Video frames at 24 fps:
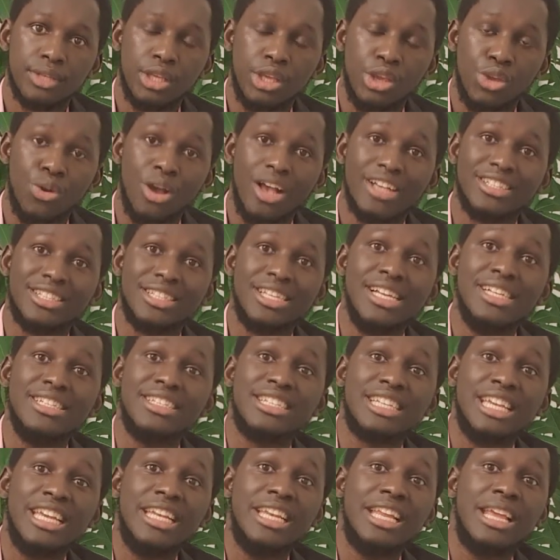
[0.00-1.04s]
You are still
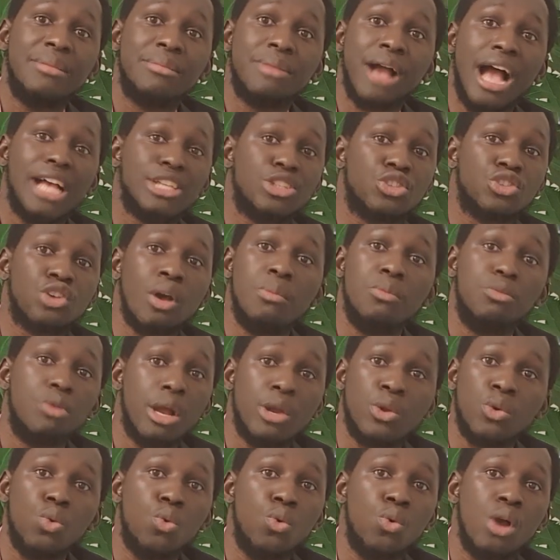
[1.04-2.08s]
seeing him as
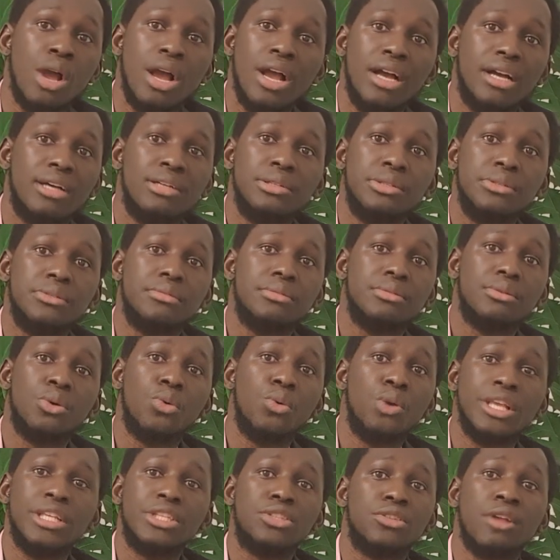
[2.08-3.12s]
someone who
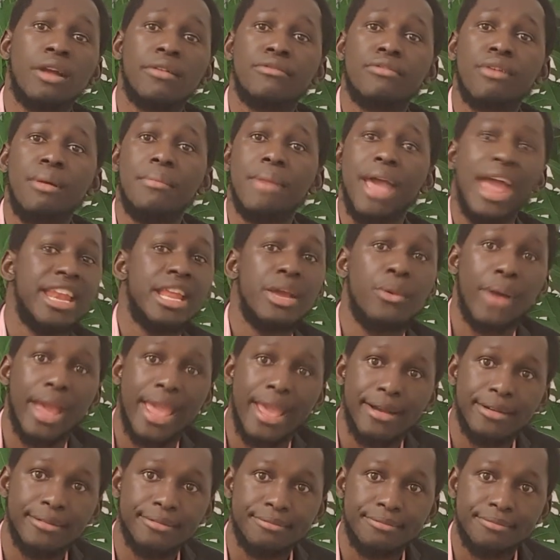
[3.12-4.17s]
is not from anywhere.